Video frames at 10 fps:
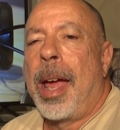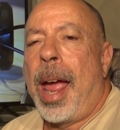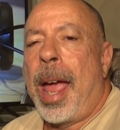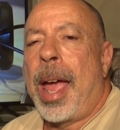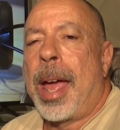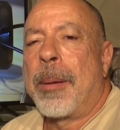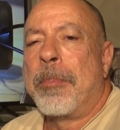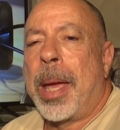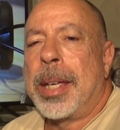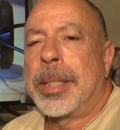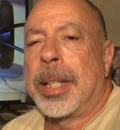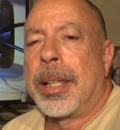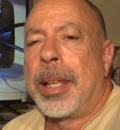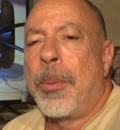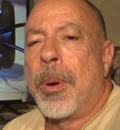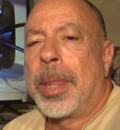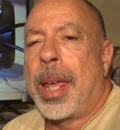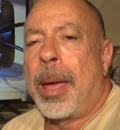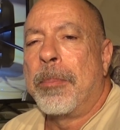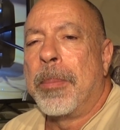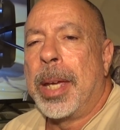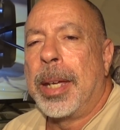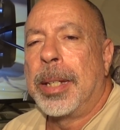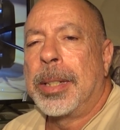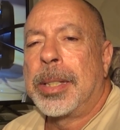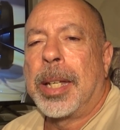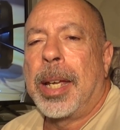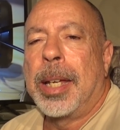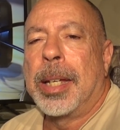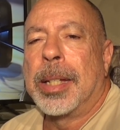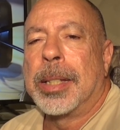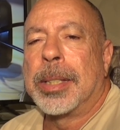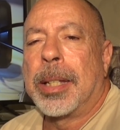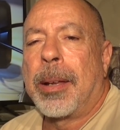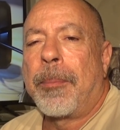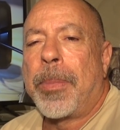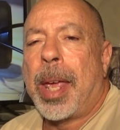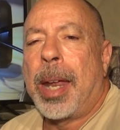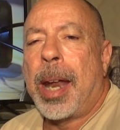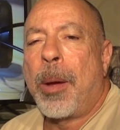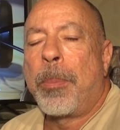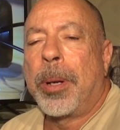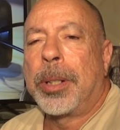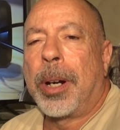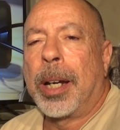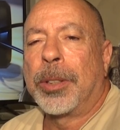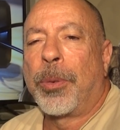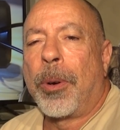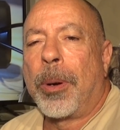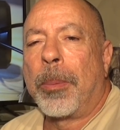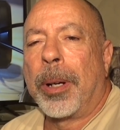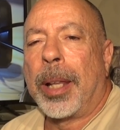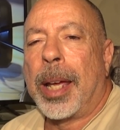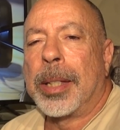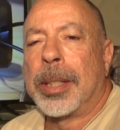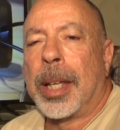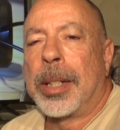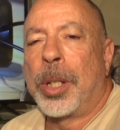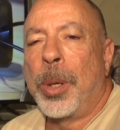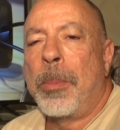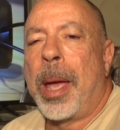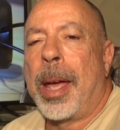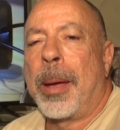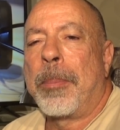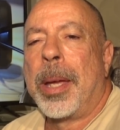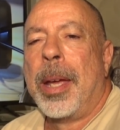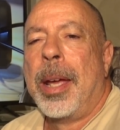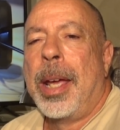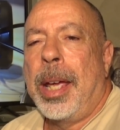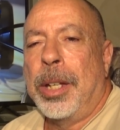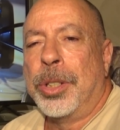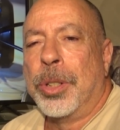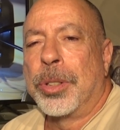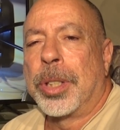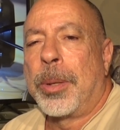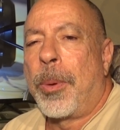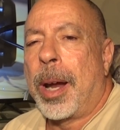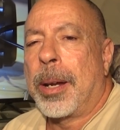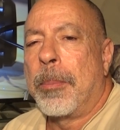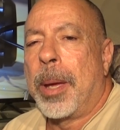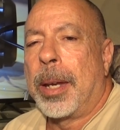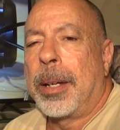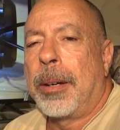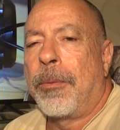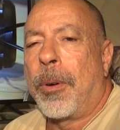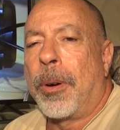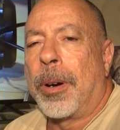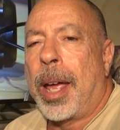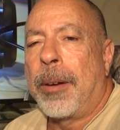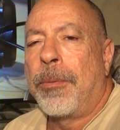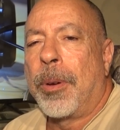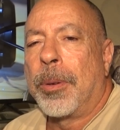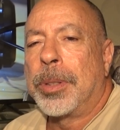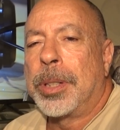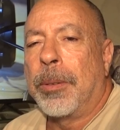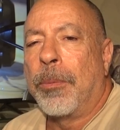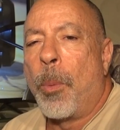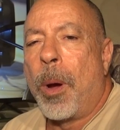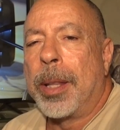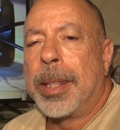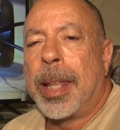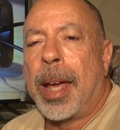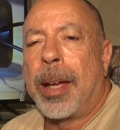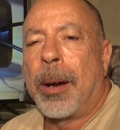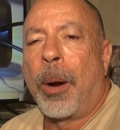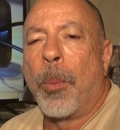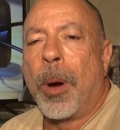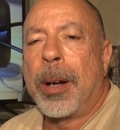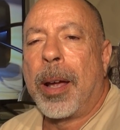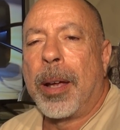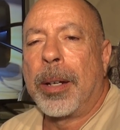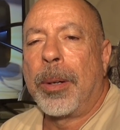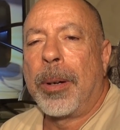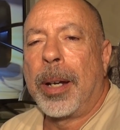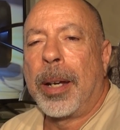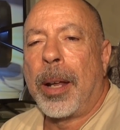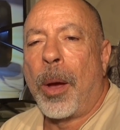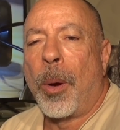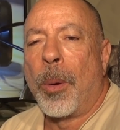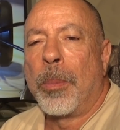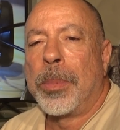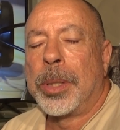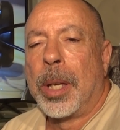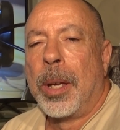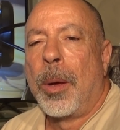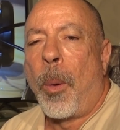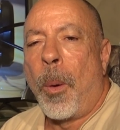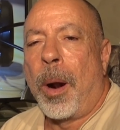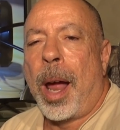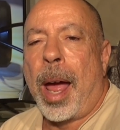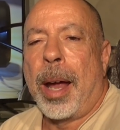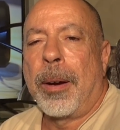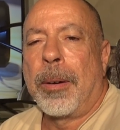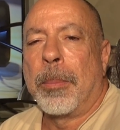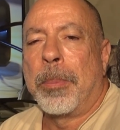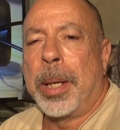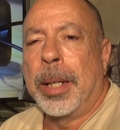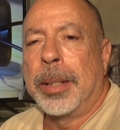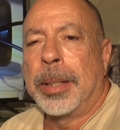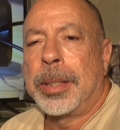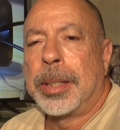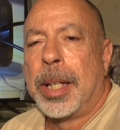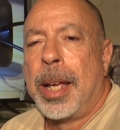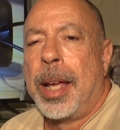And basically what that means is an output transformerless tube amp is usually recommended for headphones of 100 ohms or higher impedance,